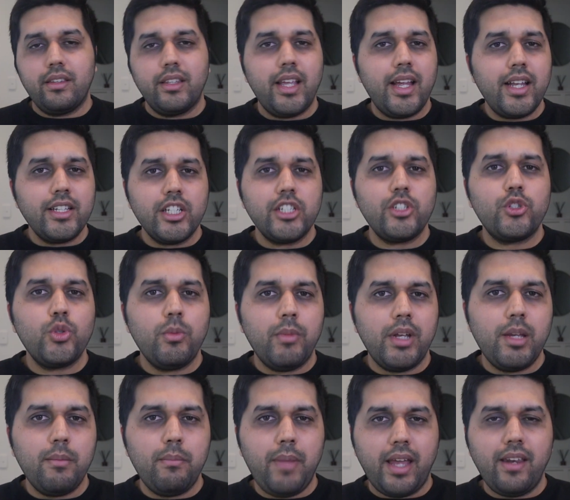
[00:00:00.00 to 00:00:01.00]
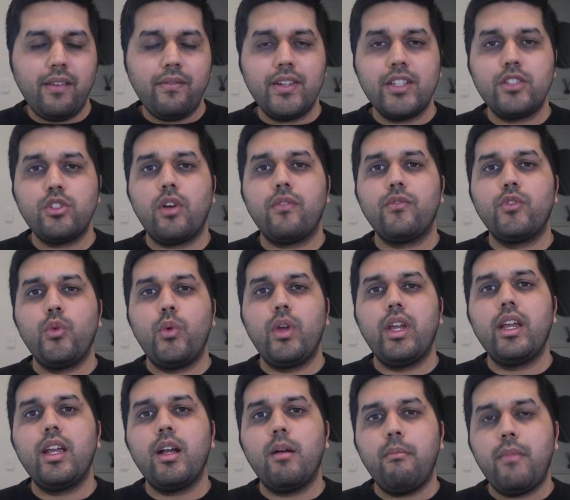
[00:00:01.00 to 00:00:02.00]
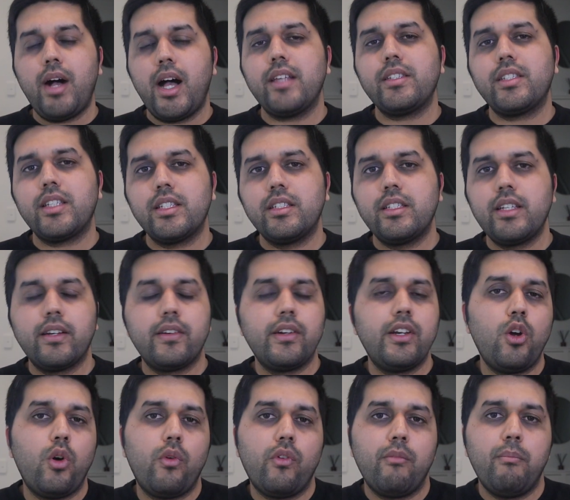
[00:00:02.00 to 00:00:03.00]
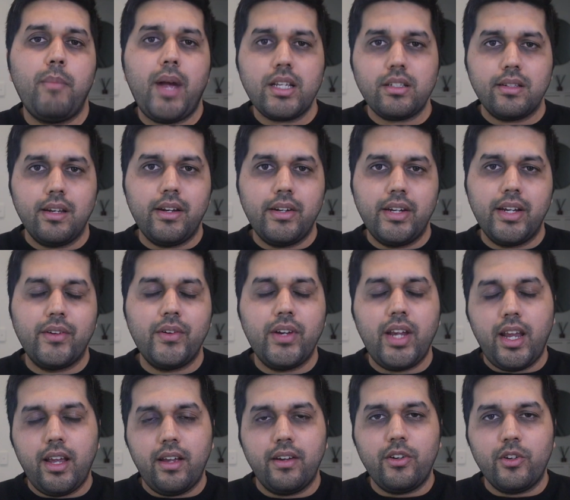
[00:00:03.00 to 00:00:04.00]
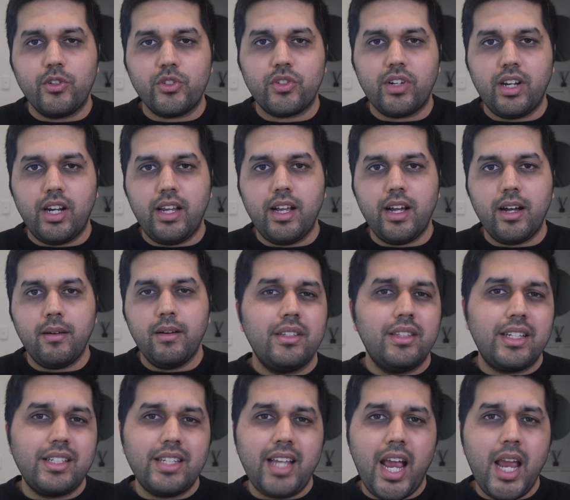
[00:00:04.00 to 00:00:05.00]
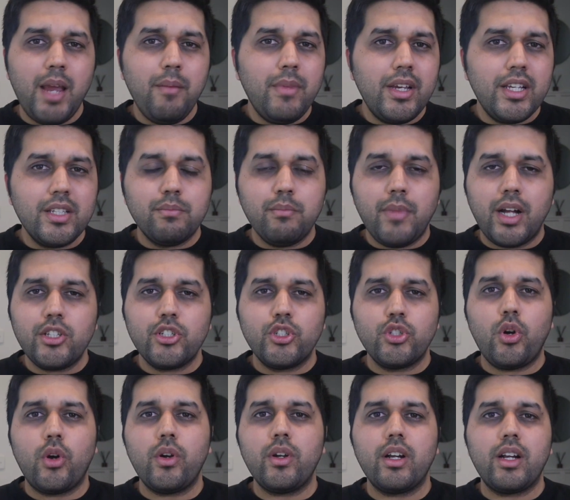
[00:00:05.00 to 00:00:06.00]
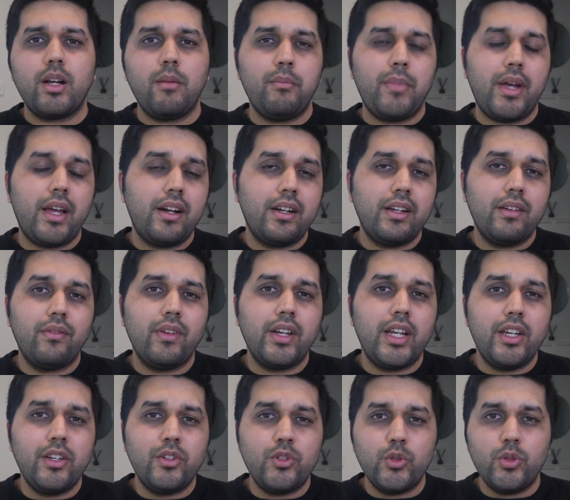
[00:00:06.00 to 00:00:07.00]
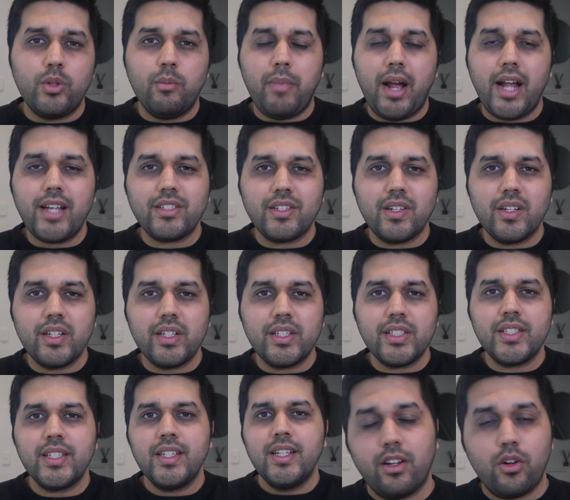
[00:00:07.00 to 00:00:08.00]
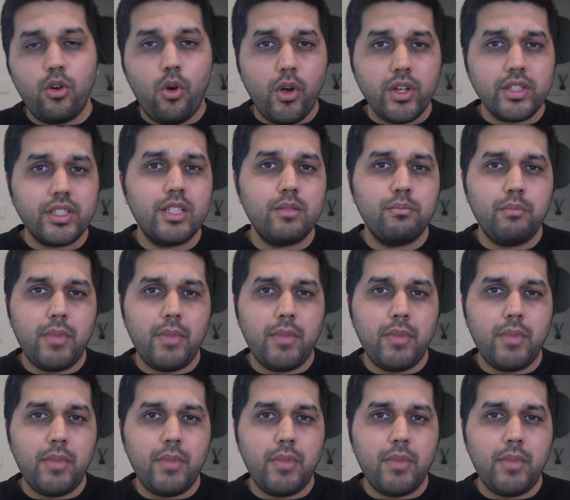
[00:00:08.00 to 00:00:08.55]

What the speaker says: There are just too many benefits of doing a master's degree over bachelor degree here in Australia. The time is much shorter comparatively to the bachelor's. The cost is